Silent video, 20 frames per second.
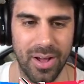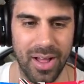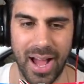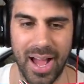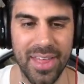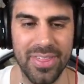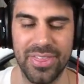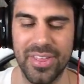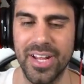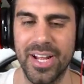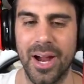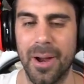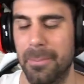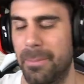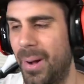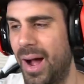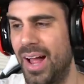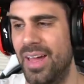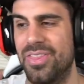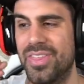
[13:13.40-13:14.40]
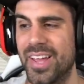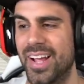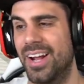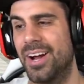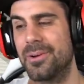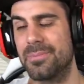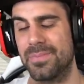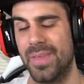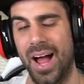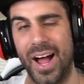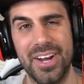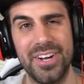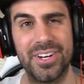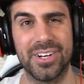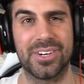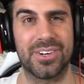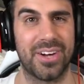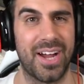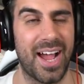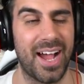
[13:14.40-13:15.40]
I think our I think our
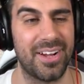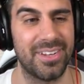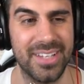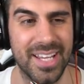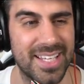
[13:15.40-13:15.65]
underground